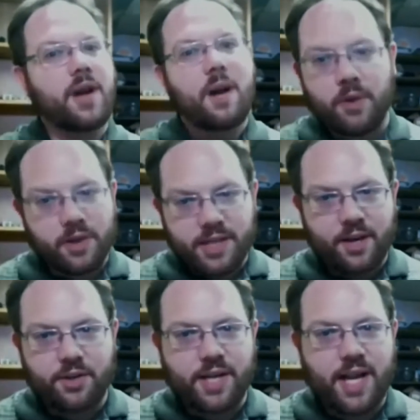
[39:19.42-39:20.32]
number of
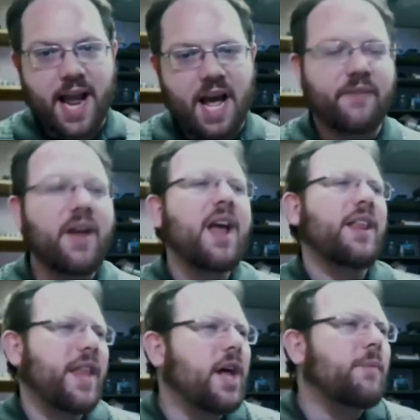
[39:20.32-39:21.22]
tiers they have,
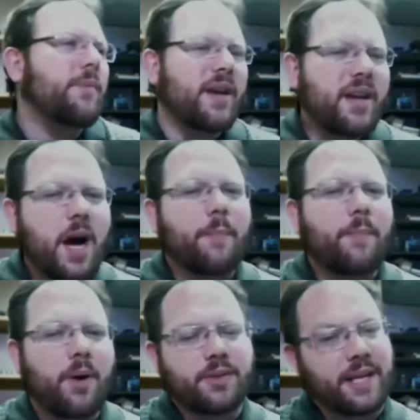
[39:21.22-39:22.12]
there'll be a
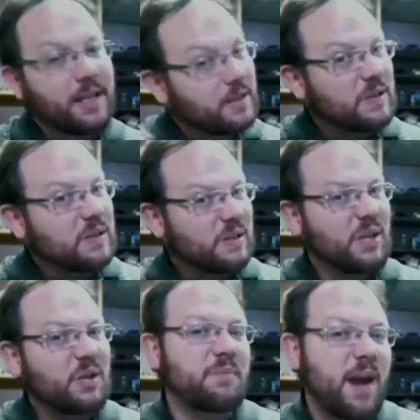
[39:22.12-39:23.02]
couple where it's like, ooh,
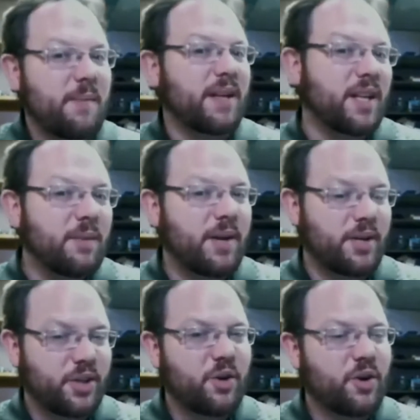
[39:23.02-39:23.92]
those are maybe a little
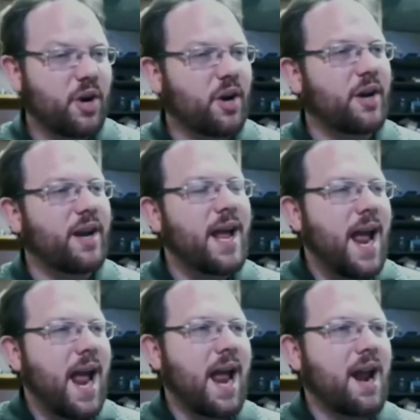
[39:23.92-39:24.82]
bit too good.
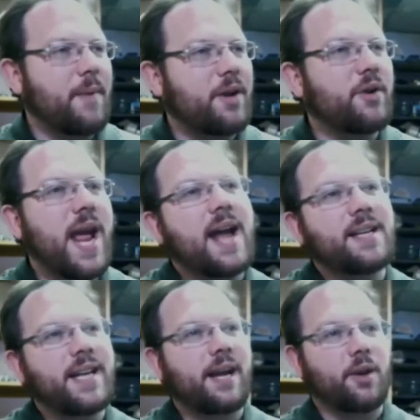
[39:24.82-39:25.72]
And I mean, you
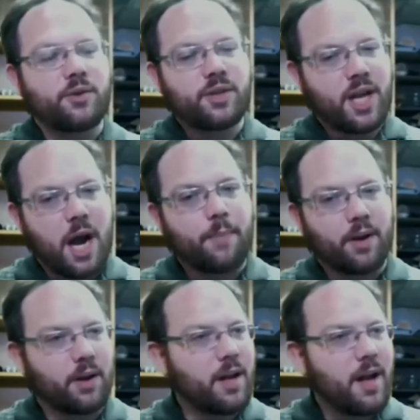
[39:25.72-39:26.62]
can't take those
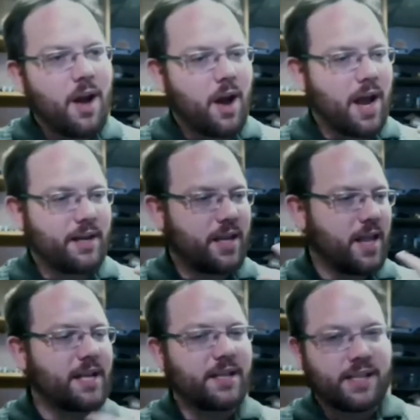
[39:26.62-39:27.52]
couple and
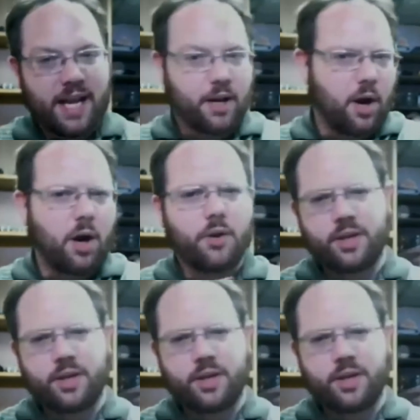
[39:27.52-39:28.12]
then say that all